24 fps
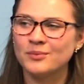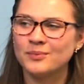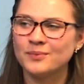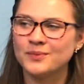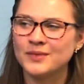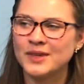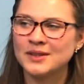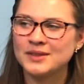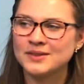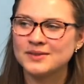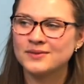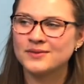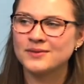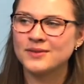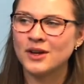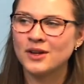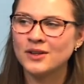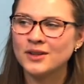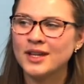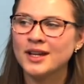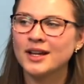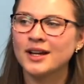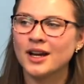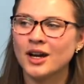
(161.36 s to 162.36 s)
it
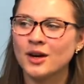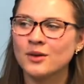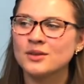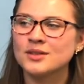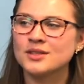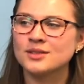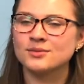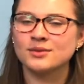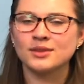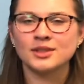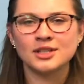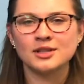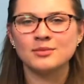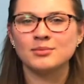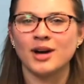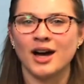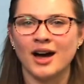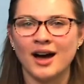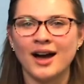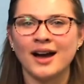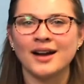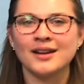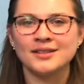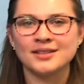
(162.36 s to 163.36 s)
felt like I was really
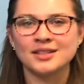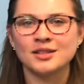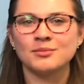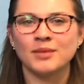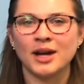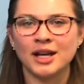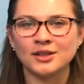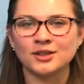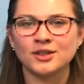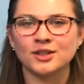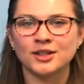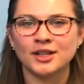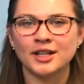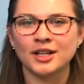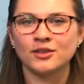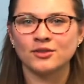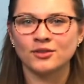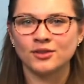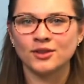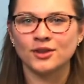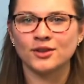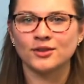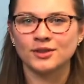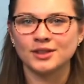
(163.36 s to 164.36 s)
behind in my
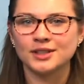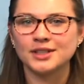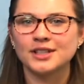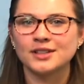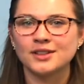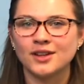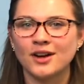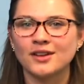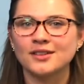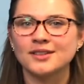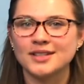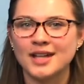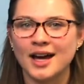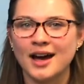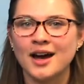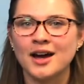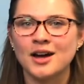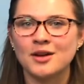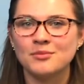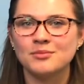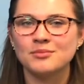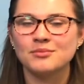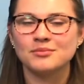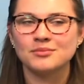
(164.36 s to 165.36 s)
learning for a really long
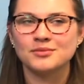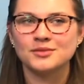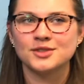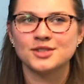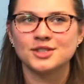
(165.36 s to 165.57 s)
time,